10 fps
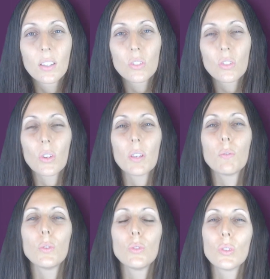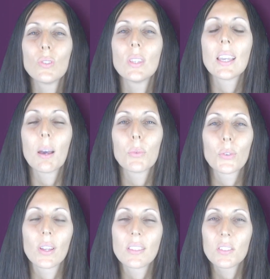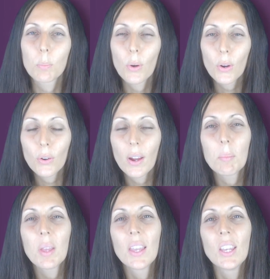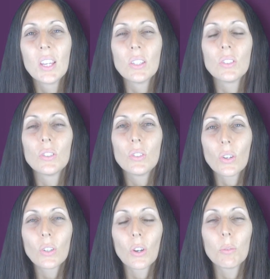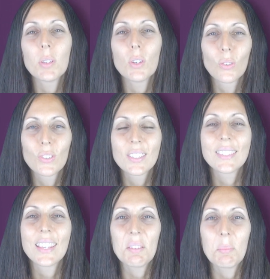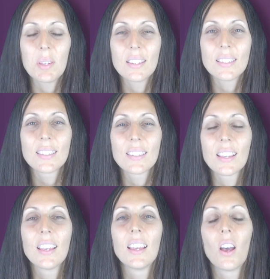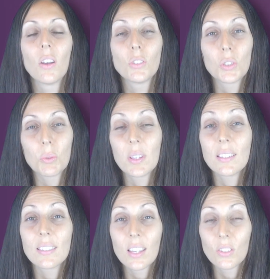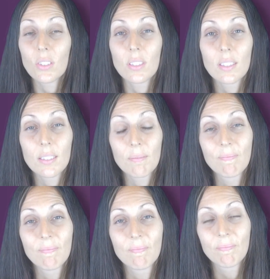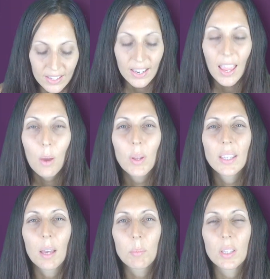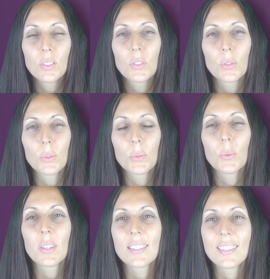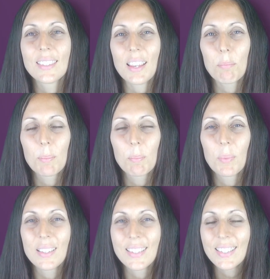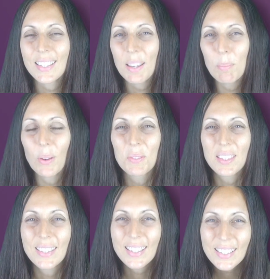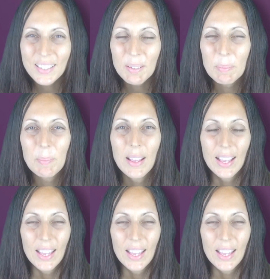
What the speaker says: So if you chew the gum throughout this program, don't go beyond 10 minutes chewing sessions. Now we're coming to step by step of the system.